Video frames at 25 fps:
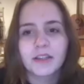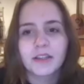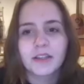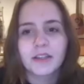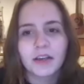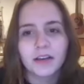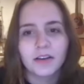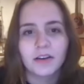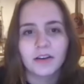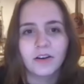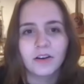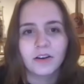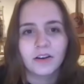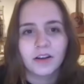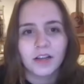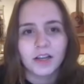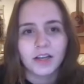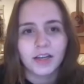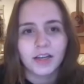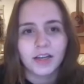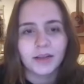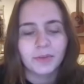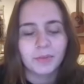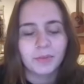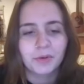that
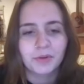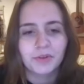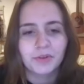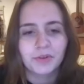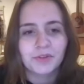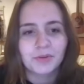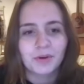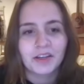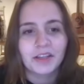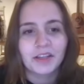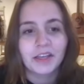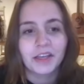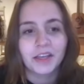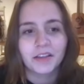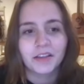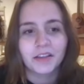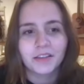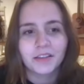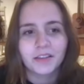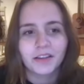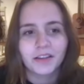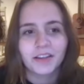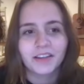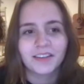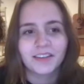on April
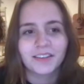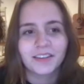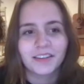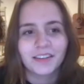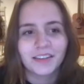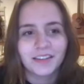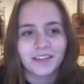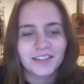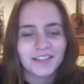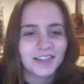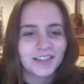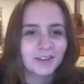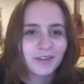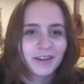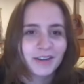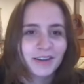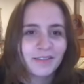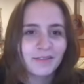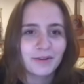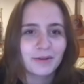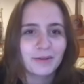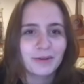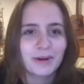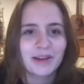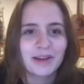20th and it's out
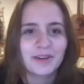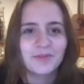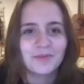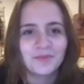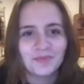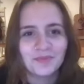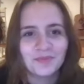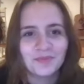everywhere.